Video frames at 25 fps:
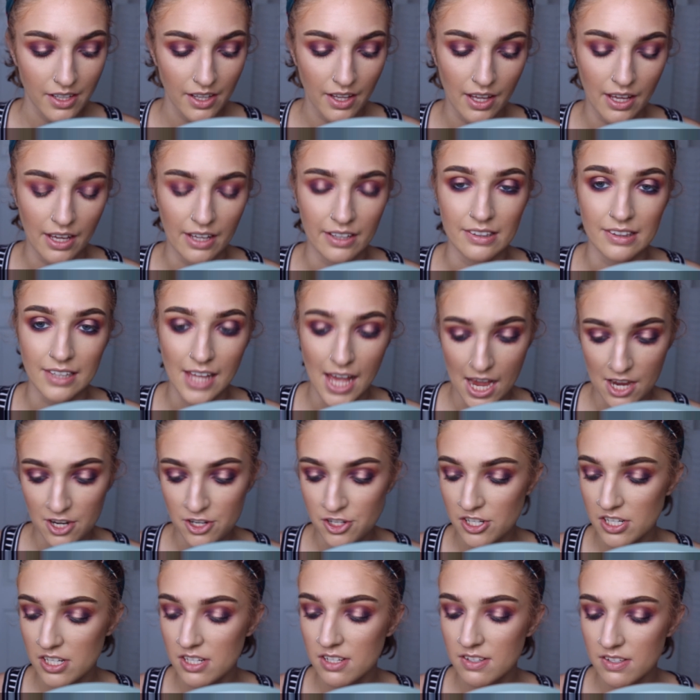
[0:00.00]
and
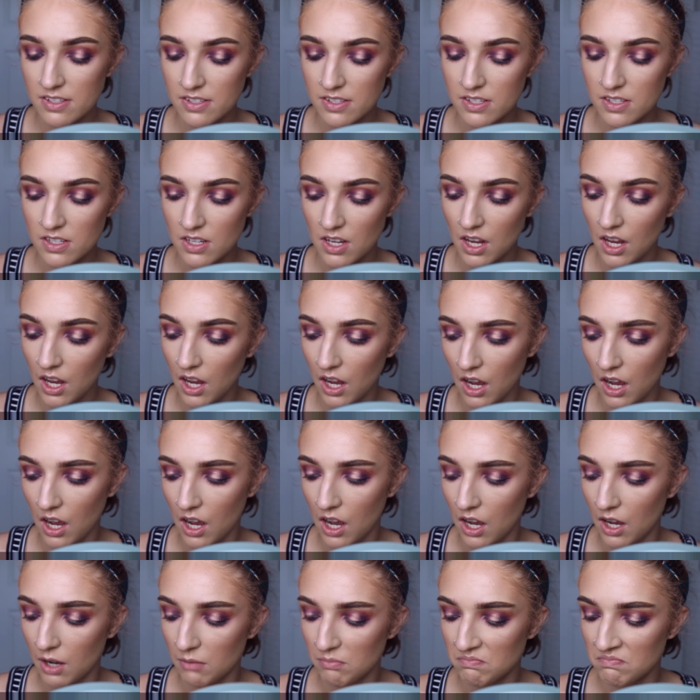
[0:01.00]
lashes,
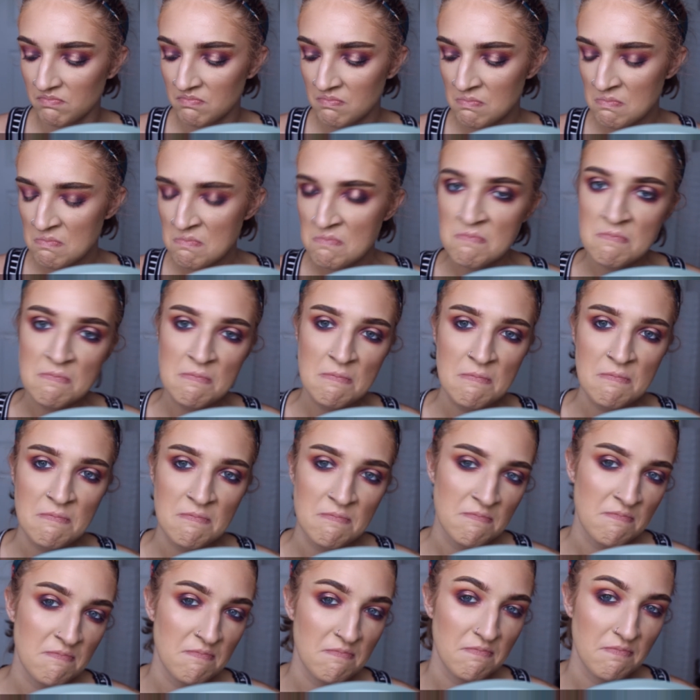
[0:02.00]
and
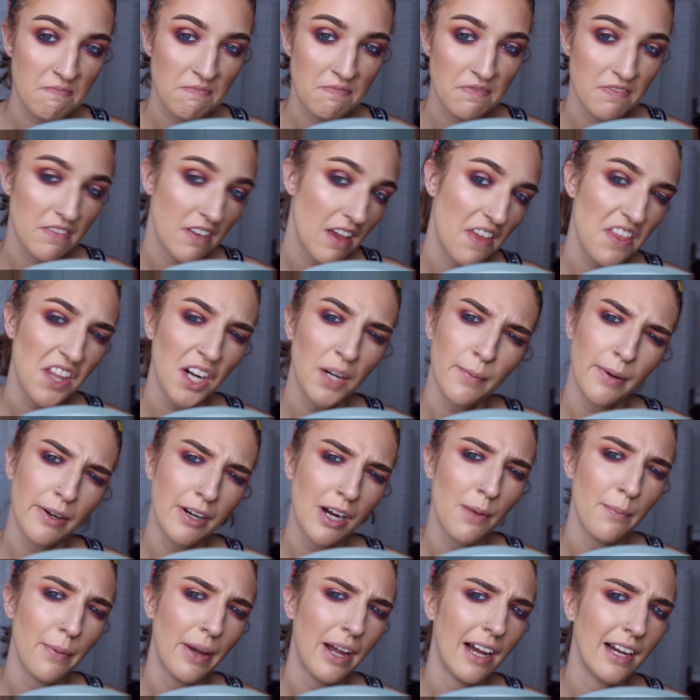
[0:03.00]
then I'll be
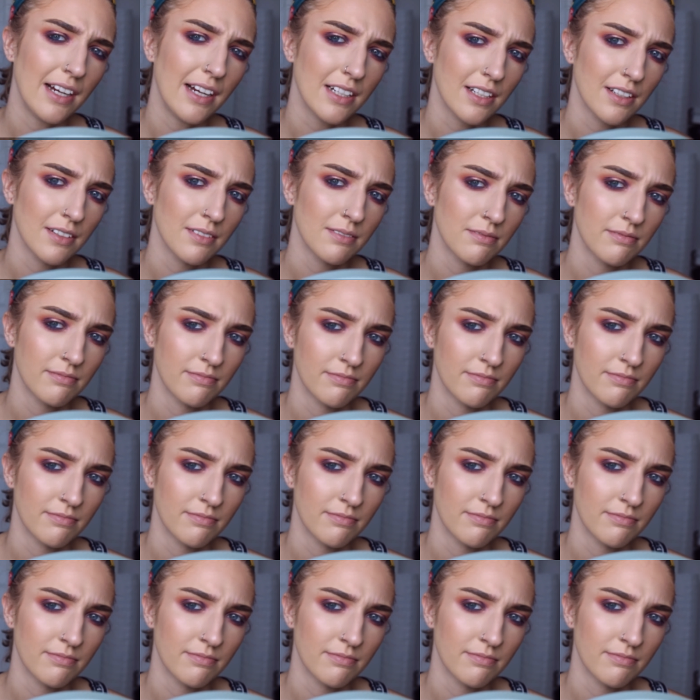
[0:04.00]
right back.